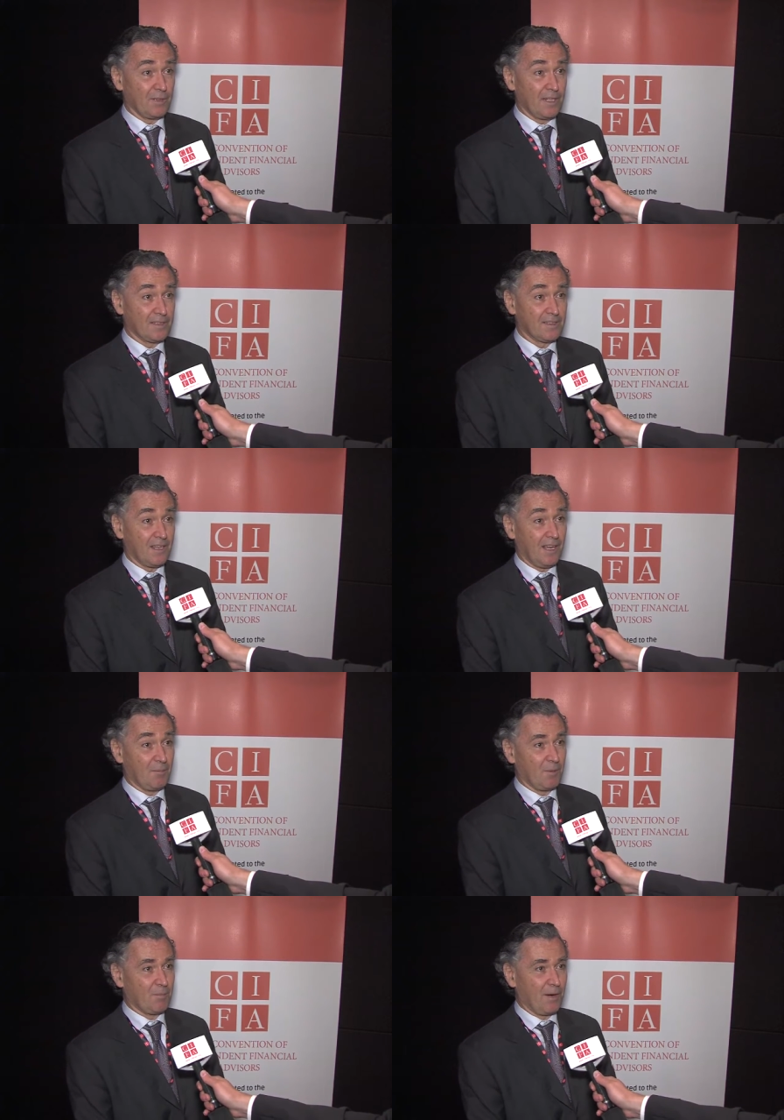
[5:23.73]
yes,
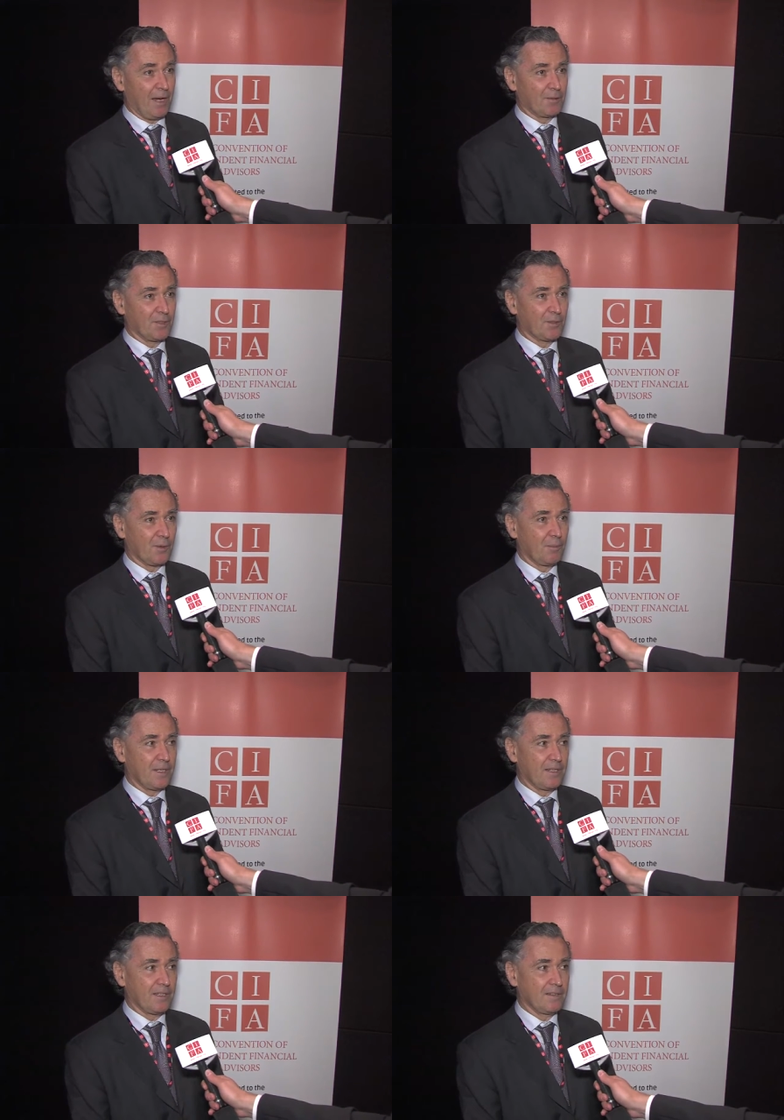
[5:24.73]
I'm a proud
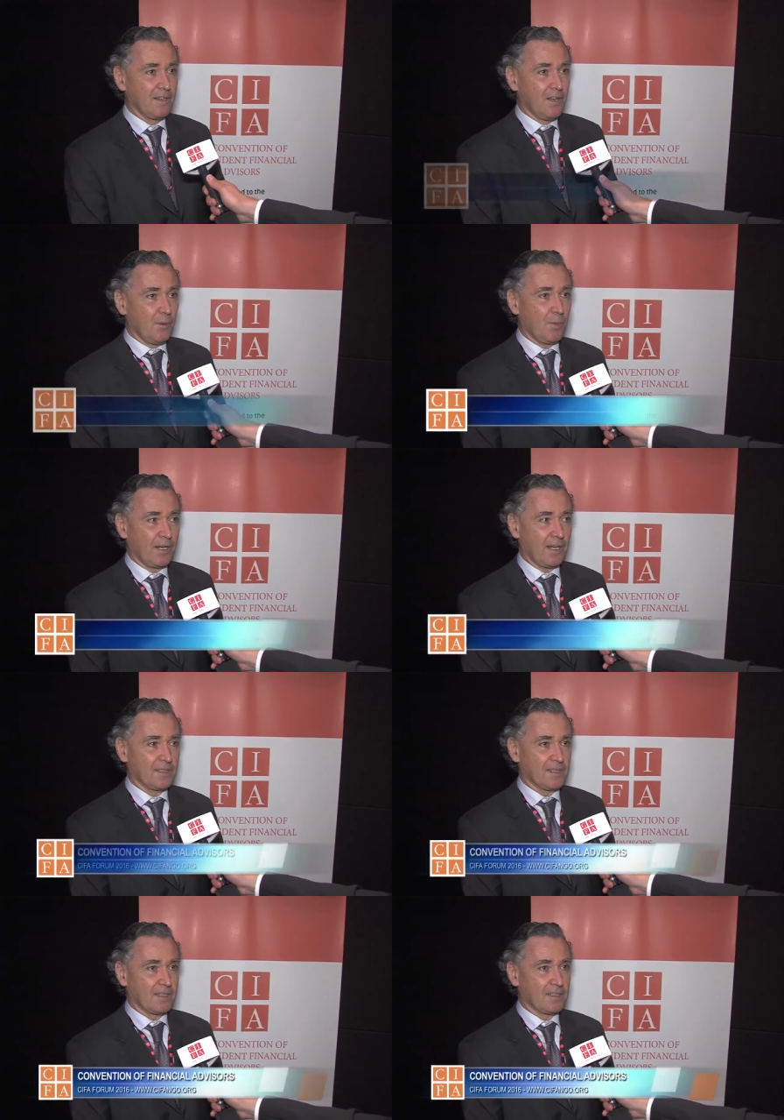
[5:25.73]
European, but
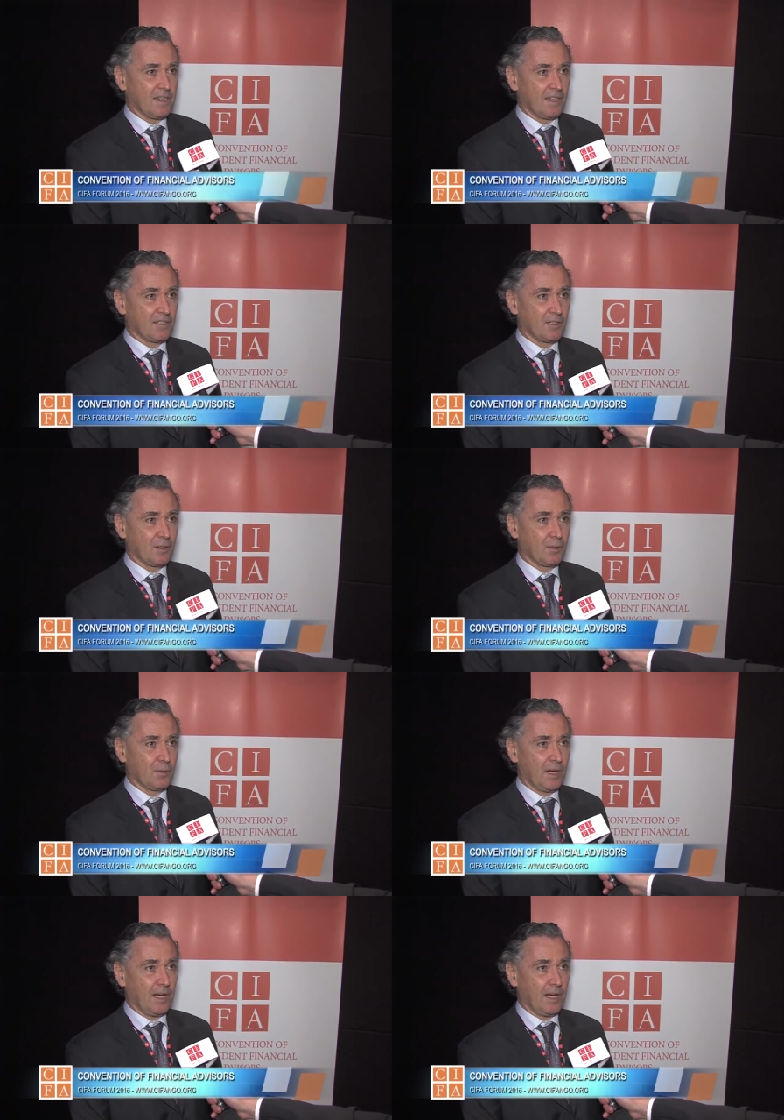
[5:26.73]
as I said, you know,